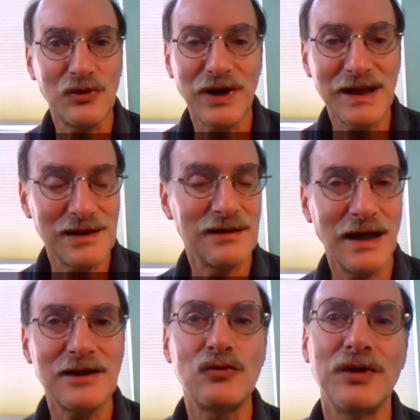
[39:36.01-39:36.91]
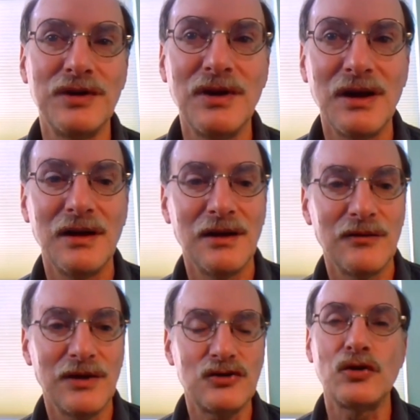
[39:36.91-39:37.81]
well, that's
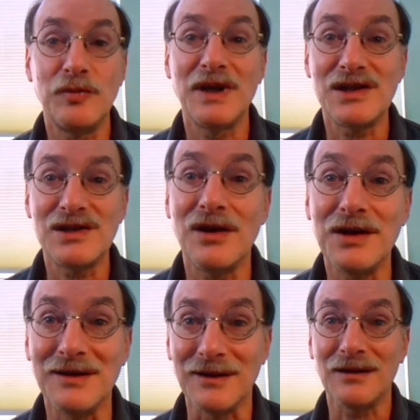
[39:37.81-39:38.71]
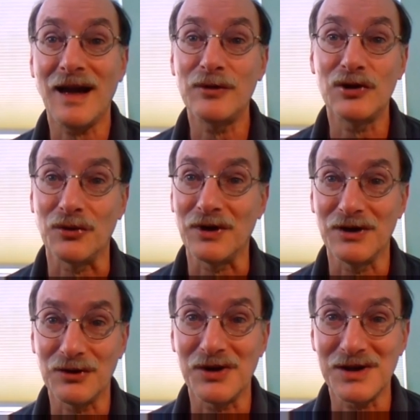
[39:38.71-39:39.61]
what's being studied in the laboratory.
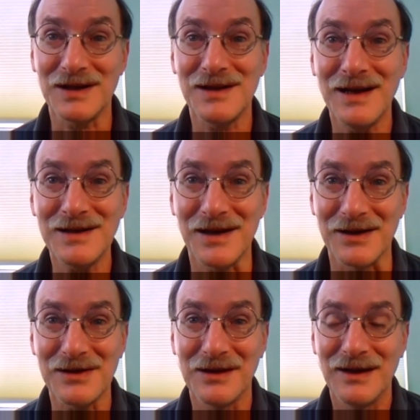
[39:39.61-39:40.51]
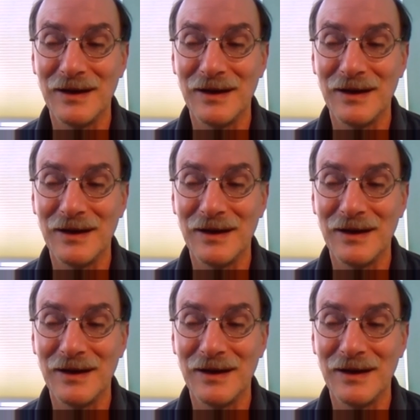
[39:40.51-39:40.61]
And of course, that's nonsense.